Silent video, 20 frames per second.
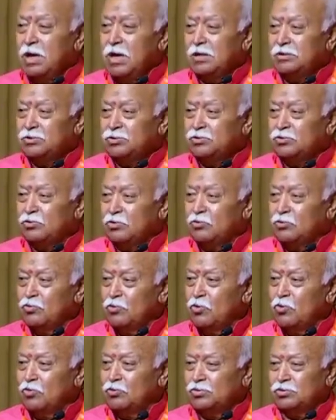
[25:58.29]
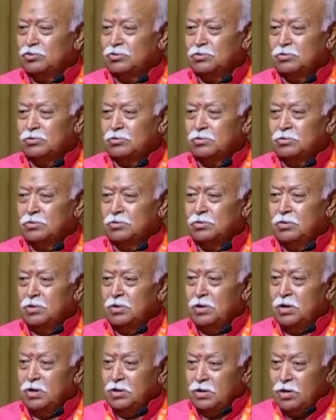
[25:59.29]
march through roads,
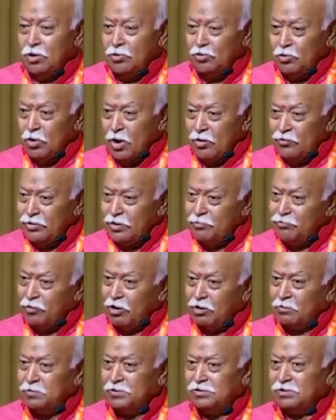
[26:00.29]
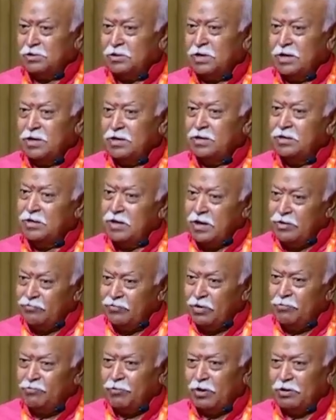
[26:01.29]
they have to have the formation. And in
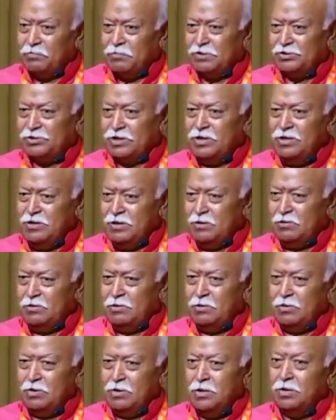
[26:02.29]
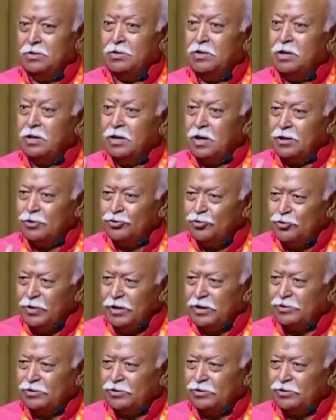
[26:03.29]
every formation, there are